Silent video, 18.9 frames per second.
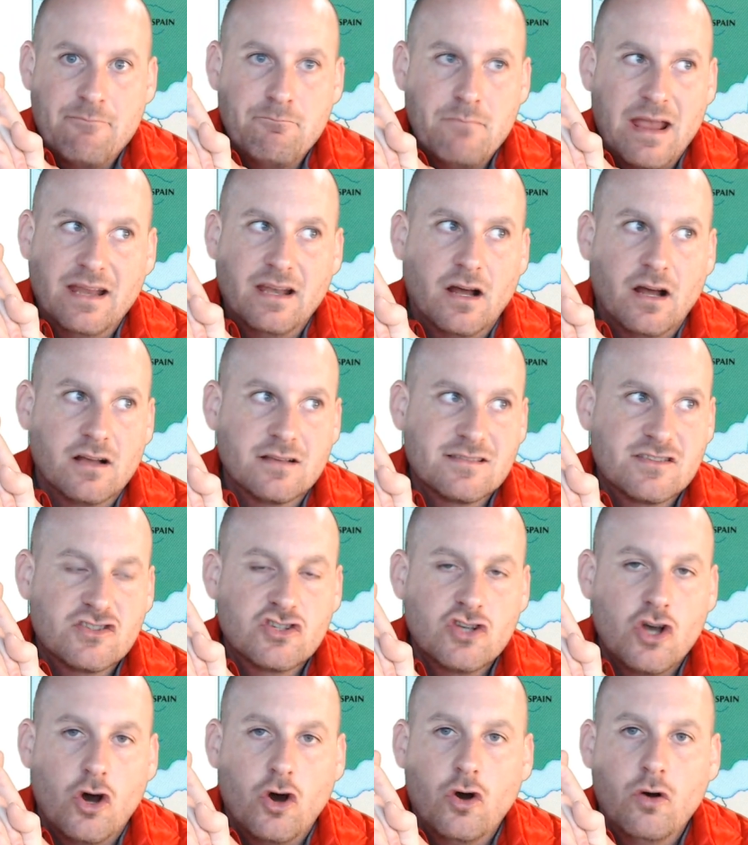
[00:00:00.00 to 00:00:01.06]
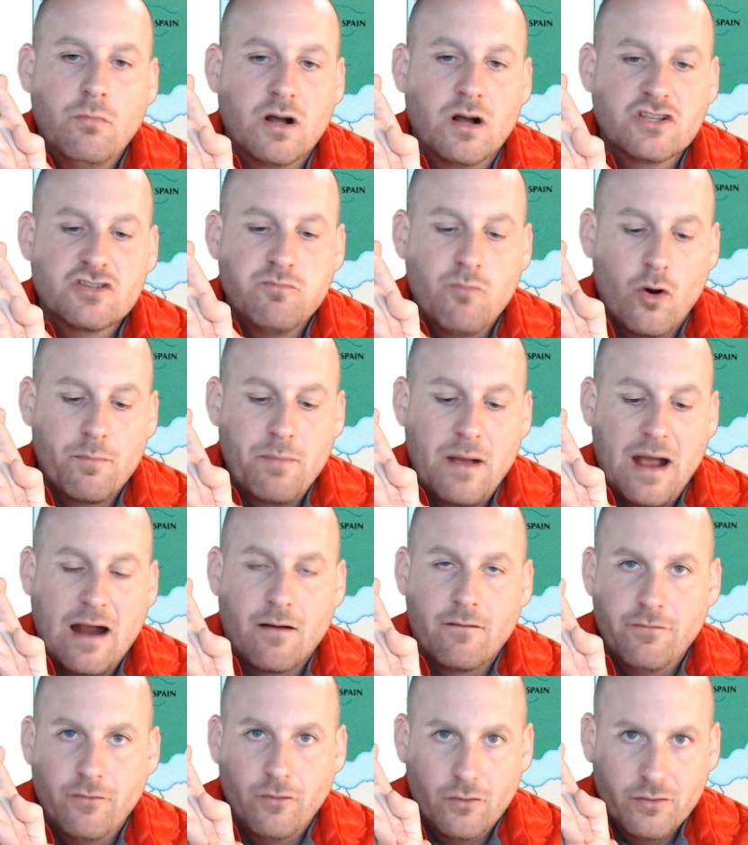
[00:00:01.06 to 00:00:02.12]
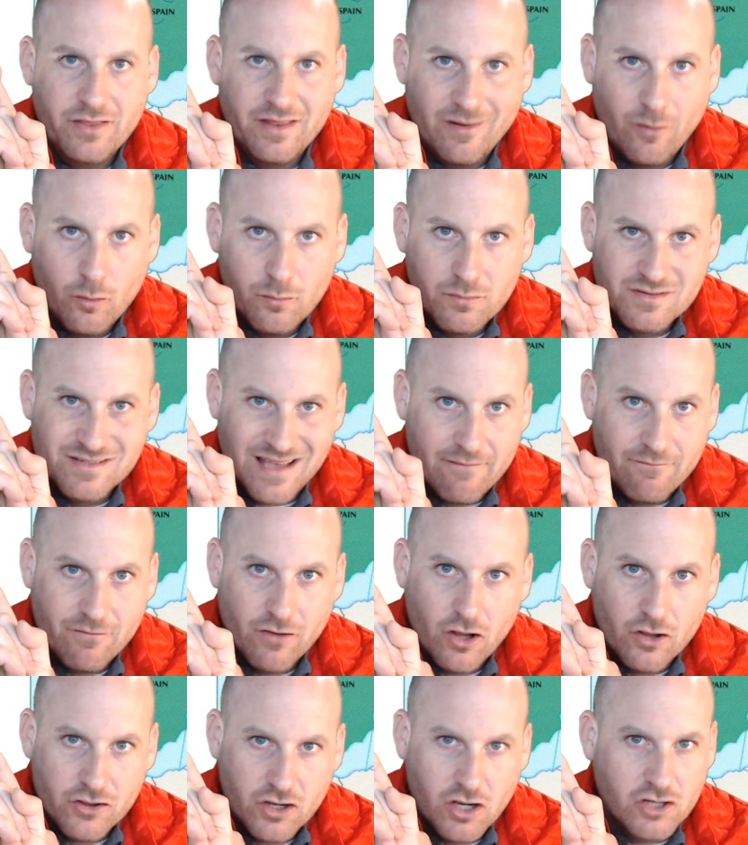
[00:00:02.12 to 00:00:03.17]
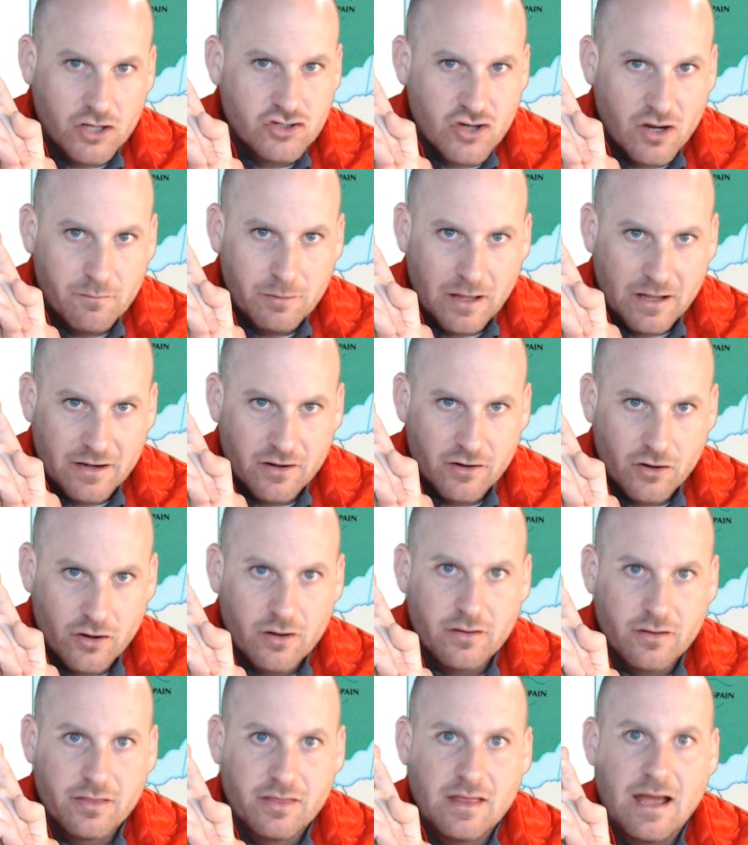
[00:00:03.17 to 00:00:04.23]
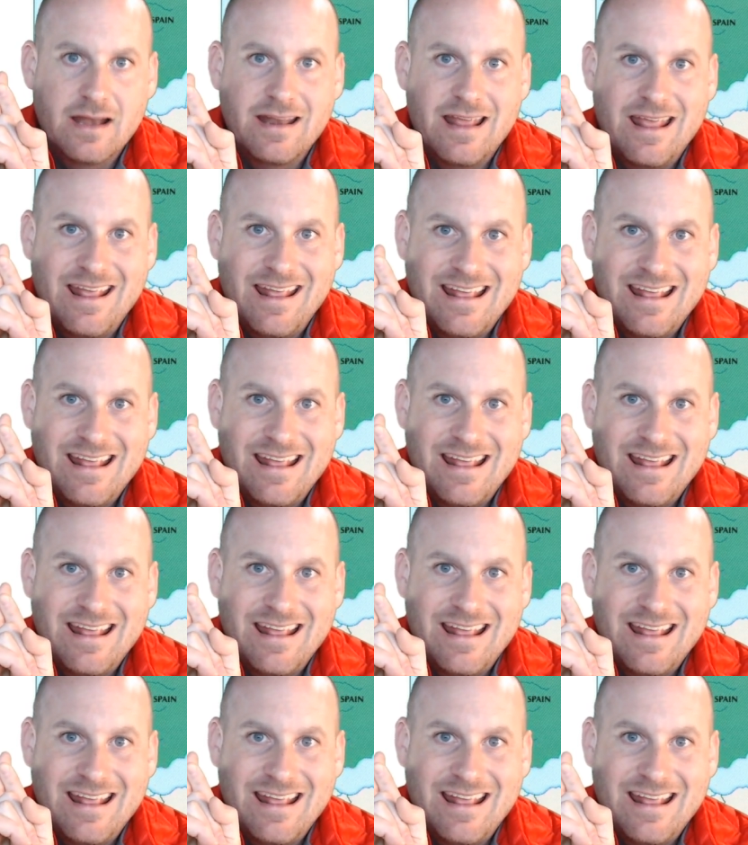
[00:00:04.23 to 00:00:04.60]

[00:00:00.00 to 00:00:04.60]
made us so much more powerful than almost every other country on planet Earth that